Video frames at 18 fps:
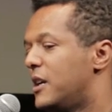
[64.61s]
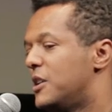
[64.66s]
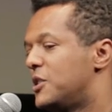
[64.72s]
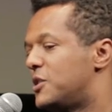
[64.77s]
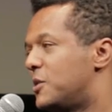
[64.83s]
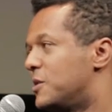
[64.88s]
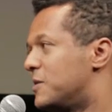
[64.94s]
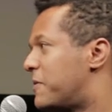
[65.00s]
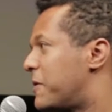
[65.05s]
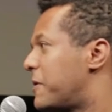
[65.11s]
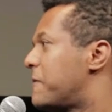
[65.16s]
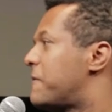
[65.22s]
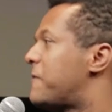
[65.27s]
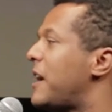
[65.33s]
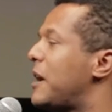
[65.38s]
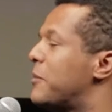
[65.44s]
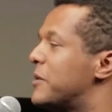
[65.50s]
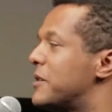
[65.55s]
she was very
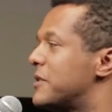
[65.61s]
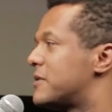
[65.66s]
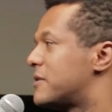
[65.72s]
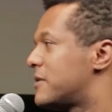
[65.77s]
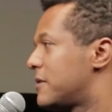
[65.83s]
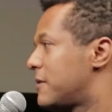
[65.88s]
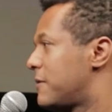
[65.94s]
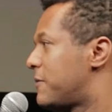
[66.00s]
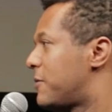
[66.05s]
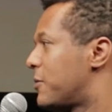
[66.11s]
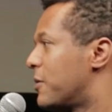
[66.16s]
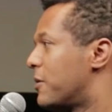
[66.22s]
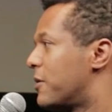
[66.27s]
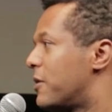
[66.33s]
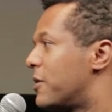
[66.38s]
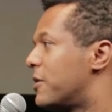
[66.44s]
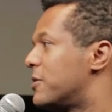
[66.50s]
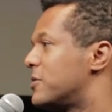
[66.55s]
famous
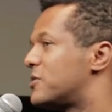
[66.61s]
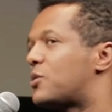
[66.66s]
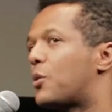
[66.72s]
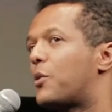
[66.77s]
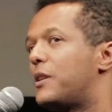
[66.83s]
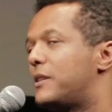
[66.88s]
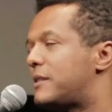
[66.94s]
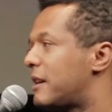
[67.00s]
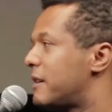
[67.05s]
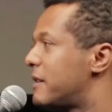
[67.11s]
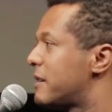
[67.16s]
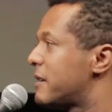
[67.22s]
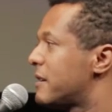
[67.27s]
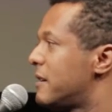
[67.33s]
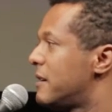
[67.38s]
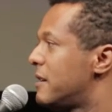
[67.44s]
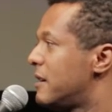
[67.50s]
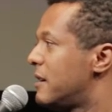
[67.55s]
for her
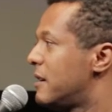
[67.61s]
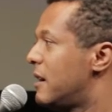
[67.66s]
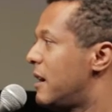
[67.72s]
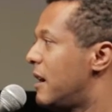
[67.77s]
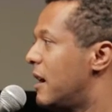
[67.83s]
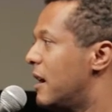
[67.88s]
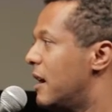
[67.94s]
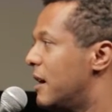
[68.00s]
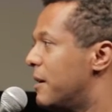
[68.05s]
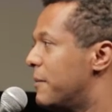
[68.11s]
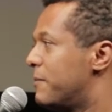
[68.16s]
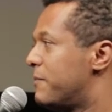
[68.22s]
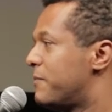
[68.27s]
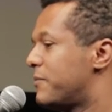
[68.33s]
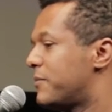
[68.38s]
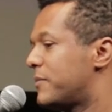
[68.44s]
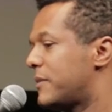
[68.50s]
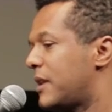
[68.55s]
storytelling
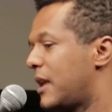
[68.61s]
and